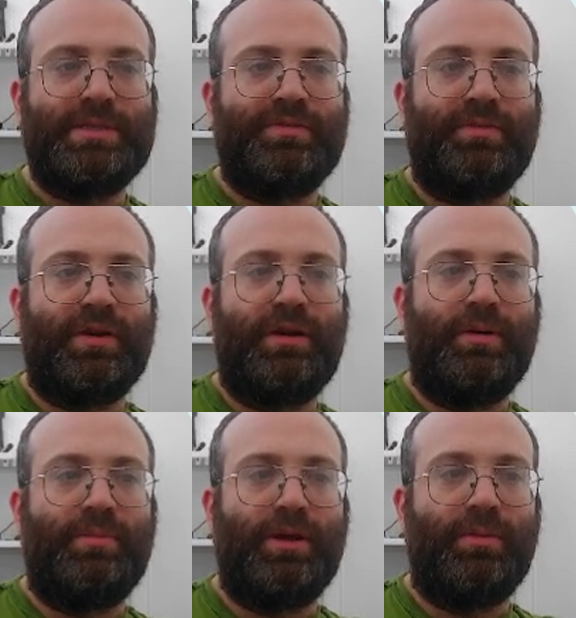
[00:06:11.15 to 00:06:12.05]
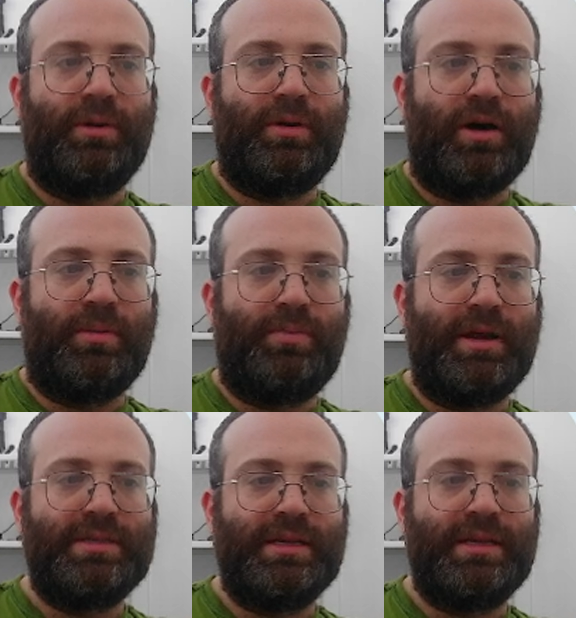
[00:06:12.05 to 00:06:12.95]
So binomial call
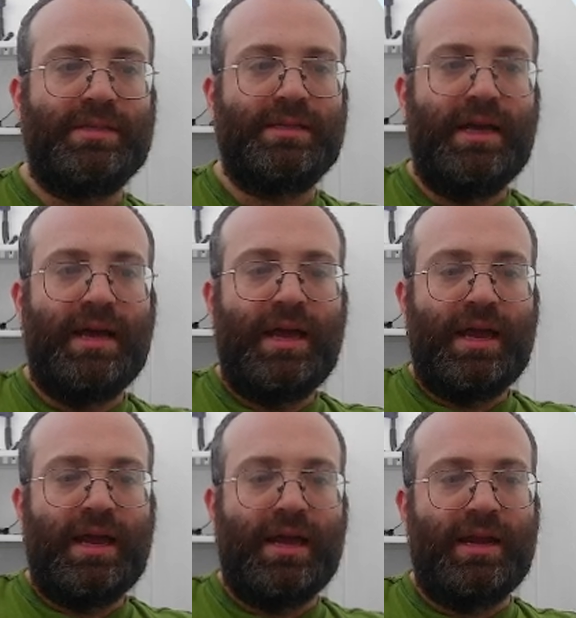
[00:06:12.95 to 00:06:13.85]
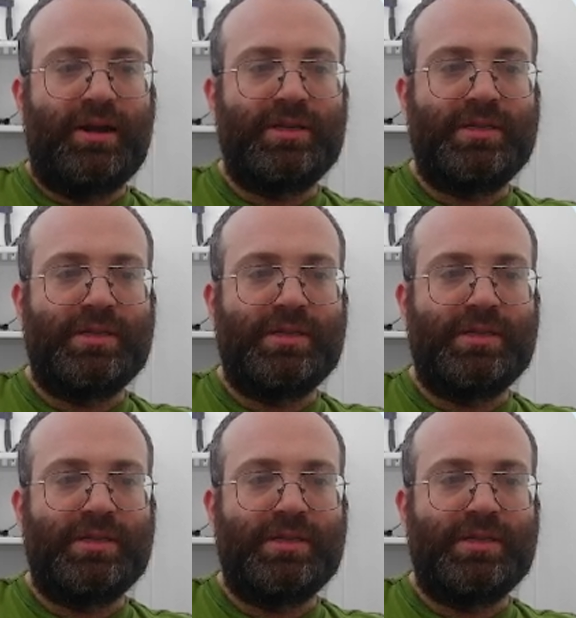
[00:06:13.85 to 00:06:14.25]
prices, and here's